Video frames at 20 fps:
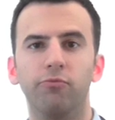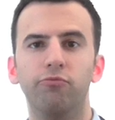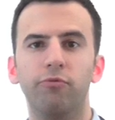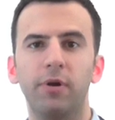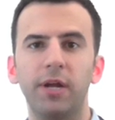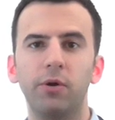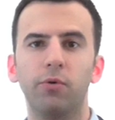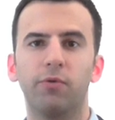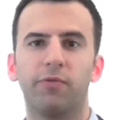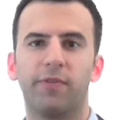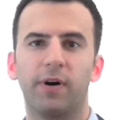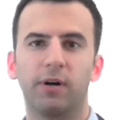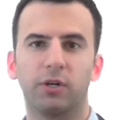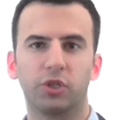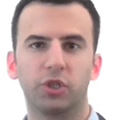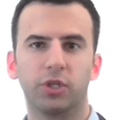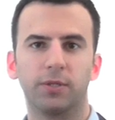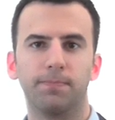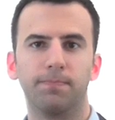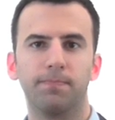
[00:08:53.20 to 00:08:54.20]
and renal
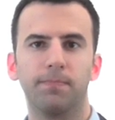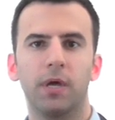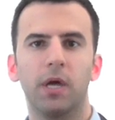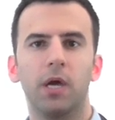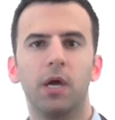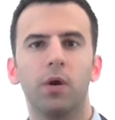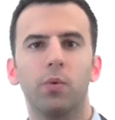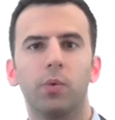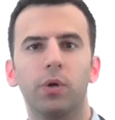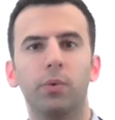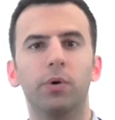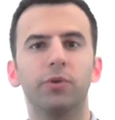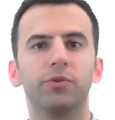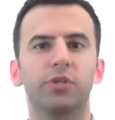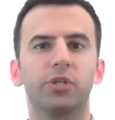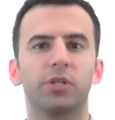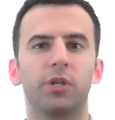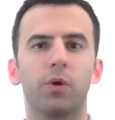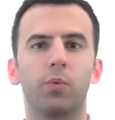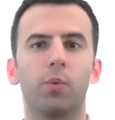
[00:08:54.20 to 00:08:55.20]
function. We
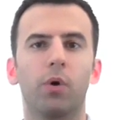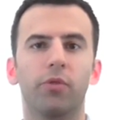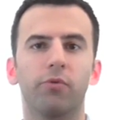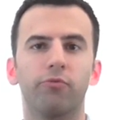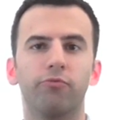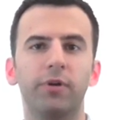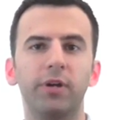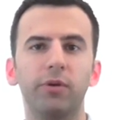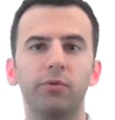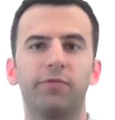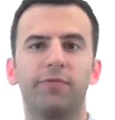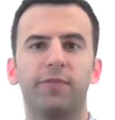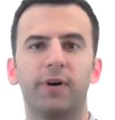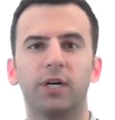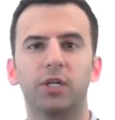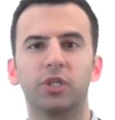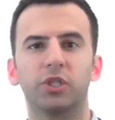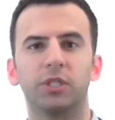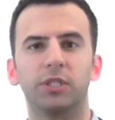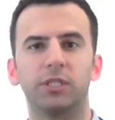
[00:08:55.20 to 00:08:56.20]
want to know what the renal
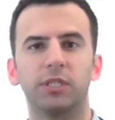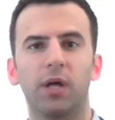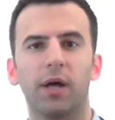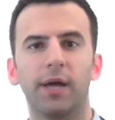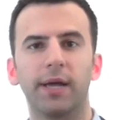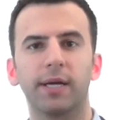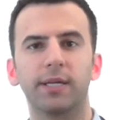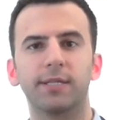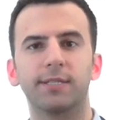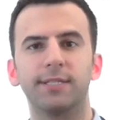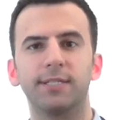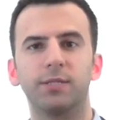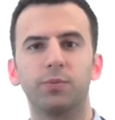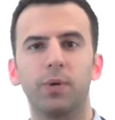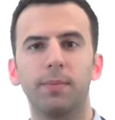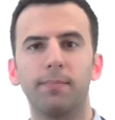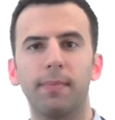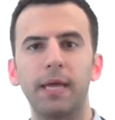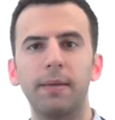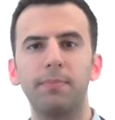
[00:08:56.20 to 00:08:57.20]
function is like,
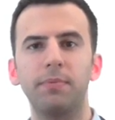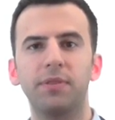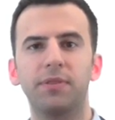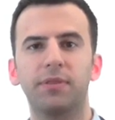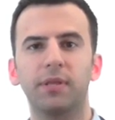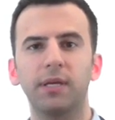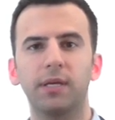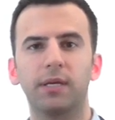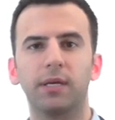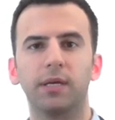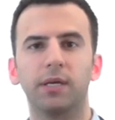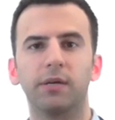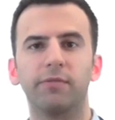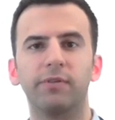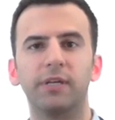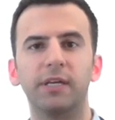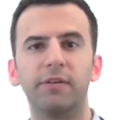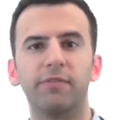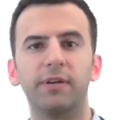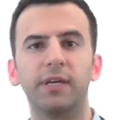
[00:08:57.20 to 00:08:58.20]
since we may be thinking
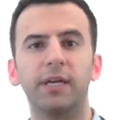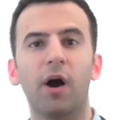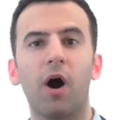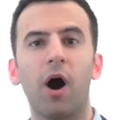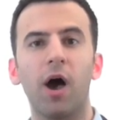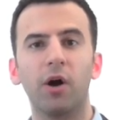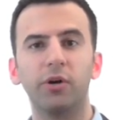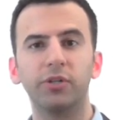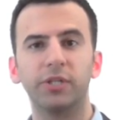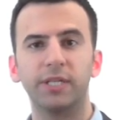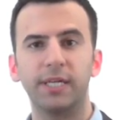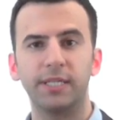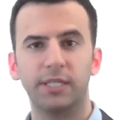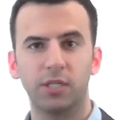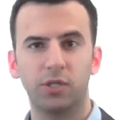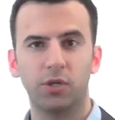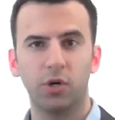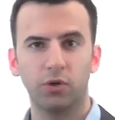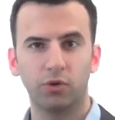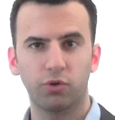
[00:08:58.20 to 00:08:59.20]
of giving
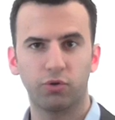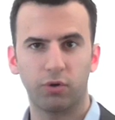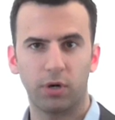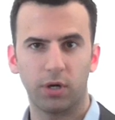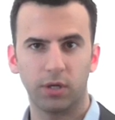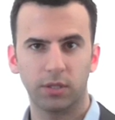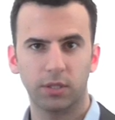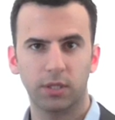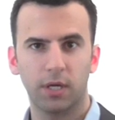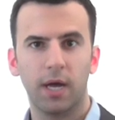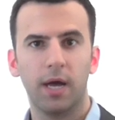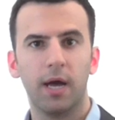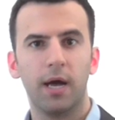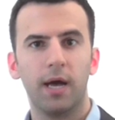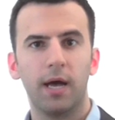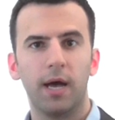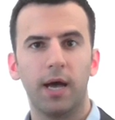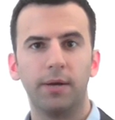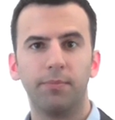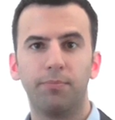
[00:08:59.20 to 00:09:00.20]
iodinated contrast,
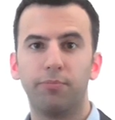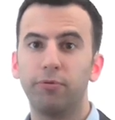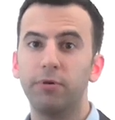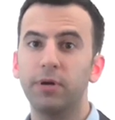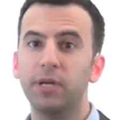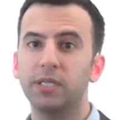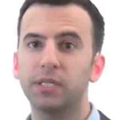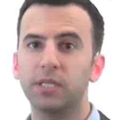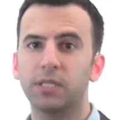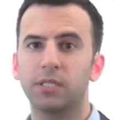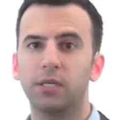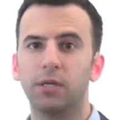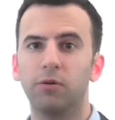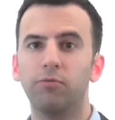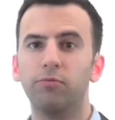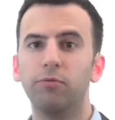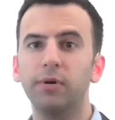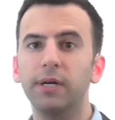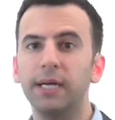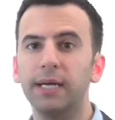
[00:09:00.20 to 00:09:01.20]
and
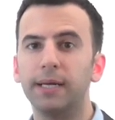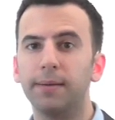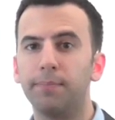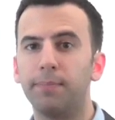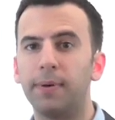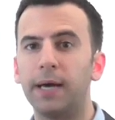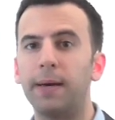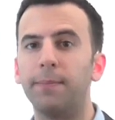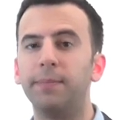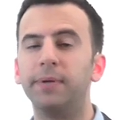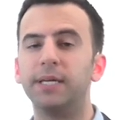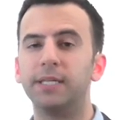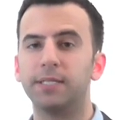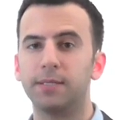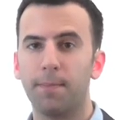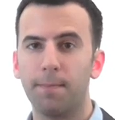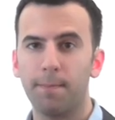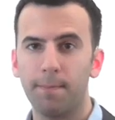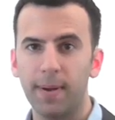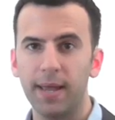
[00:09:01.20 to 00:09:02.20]
pre-existing renal impairment
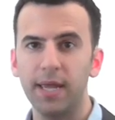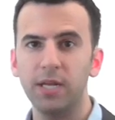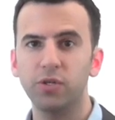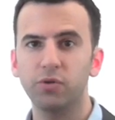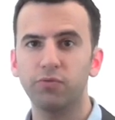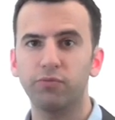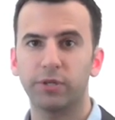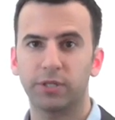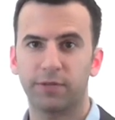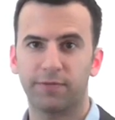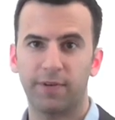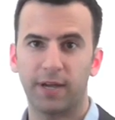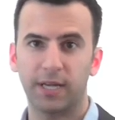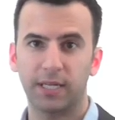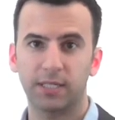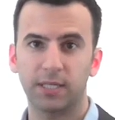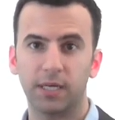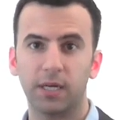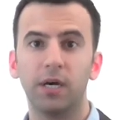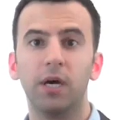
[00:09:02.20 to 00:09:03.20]
is a major risk
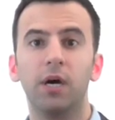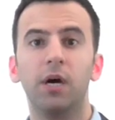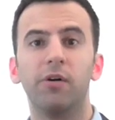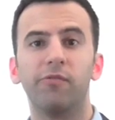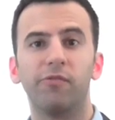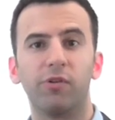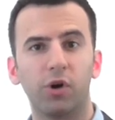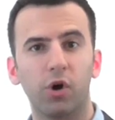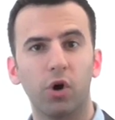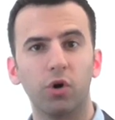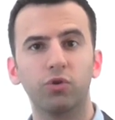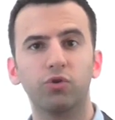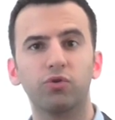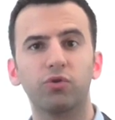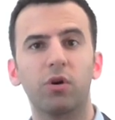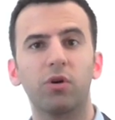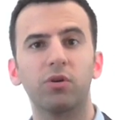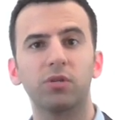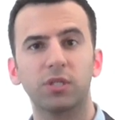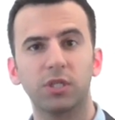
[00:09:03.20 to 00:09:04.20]
factor for
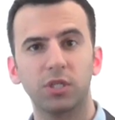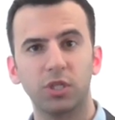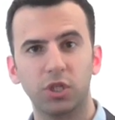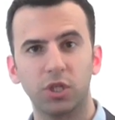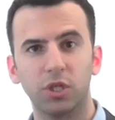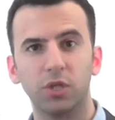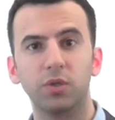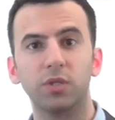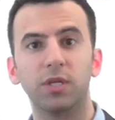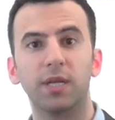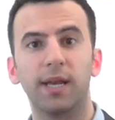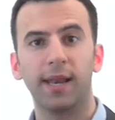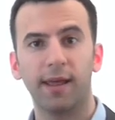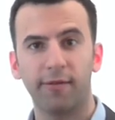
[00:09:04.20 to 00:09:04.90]
contrast-induced